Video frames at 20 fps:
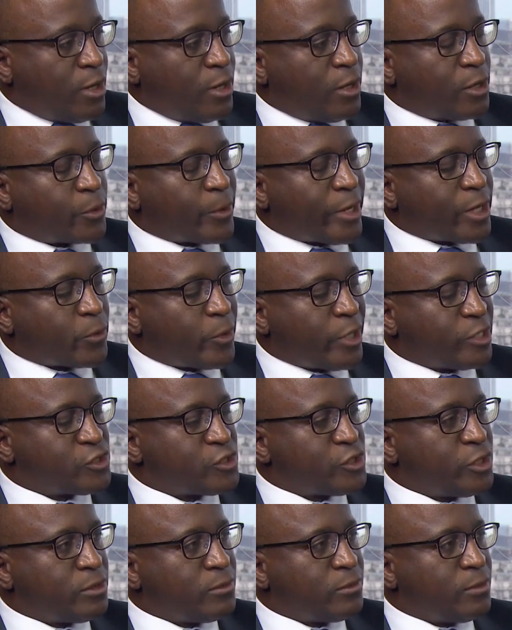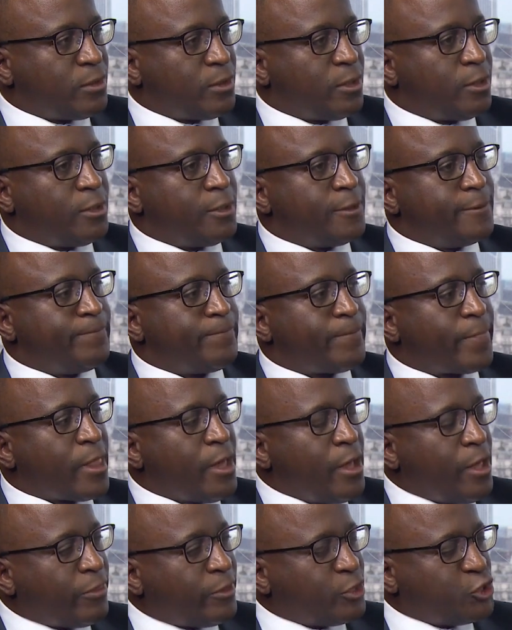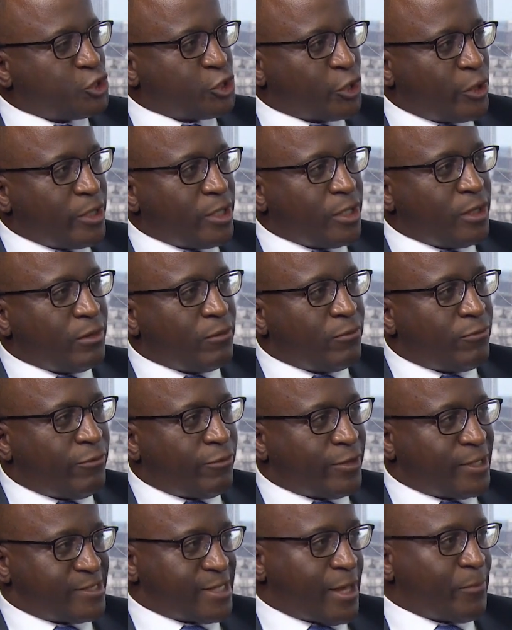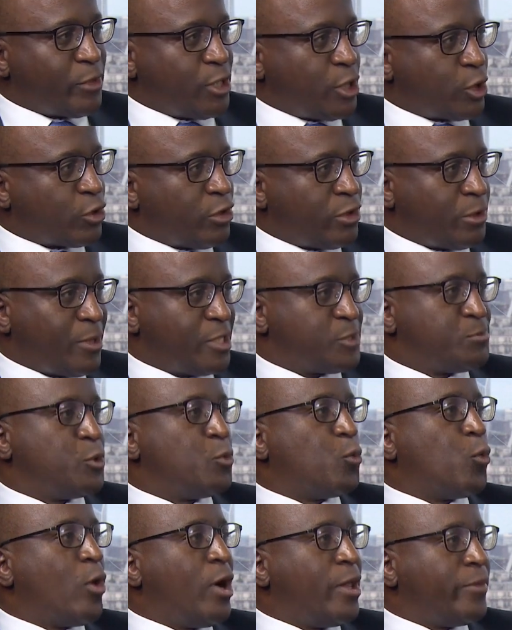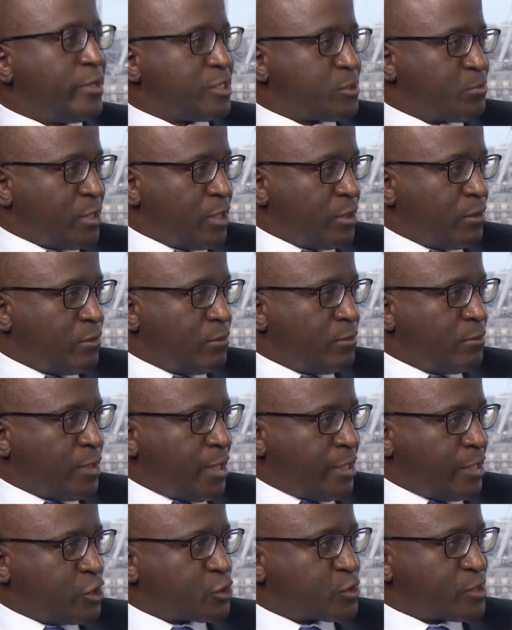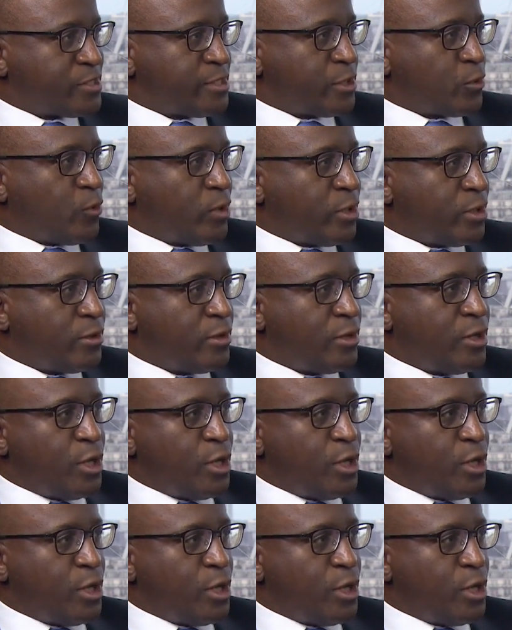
great question. The journey for the Zambian economy has been one that's been an interesting one.